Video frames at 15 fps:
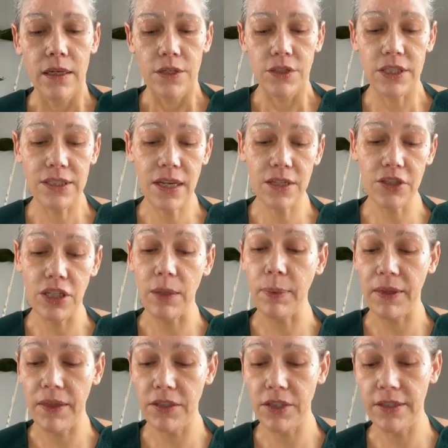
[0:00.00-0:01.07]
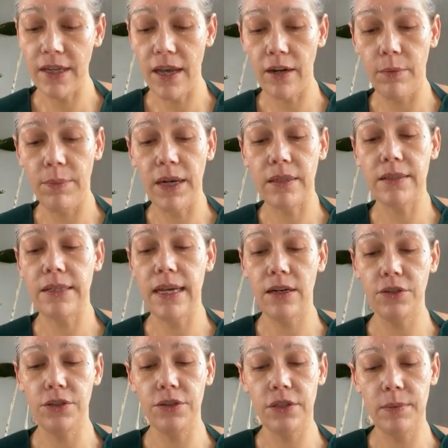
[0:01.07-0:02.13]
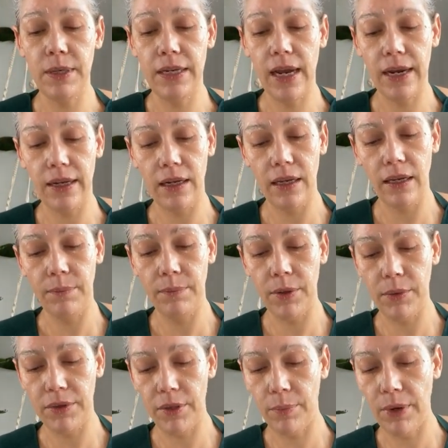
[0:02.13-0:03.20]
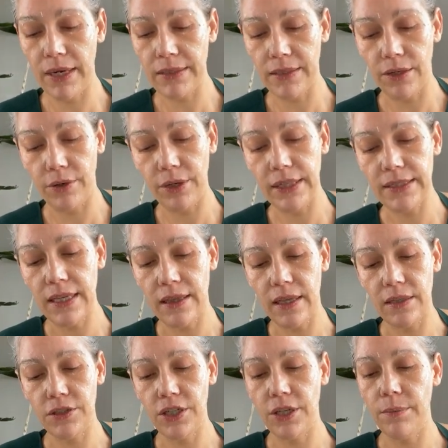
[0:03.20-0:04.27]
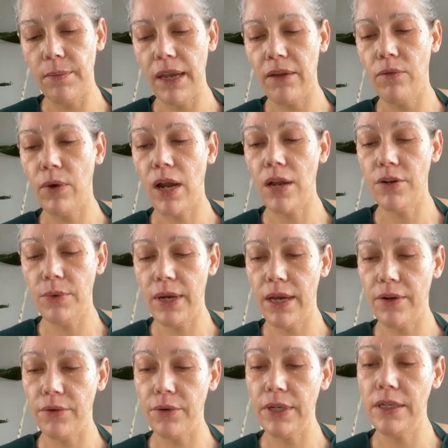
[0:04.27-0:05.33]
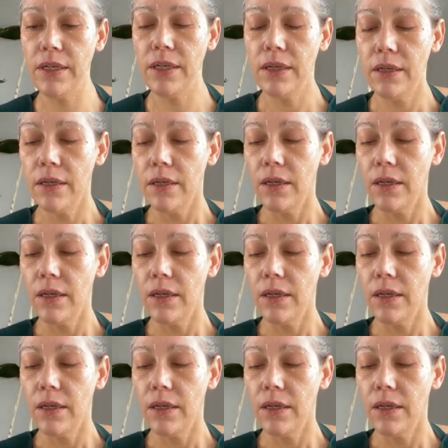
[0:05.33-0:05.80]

She's not cheap. I think she's $100 now. She used to be $90, but with the price increase, I think she may have gone to $100.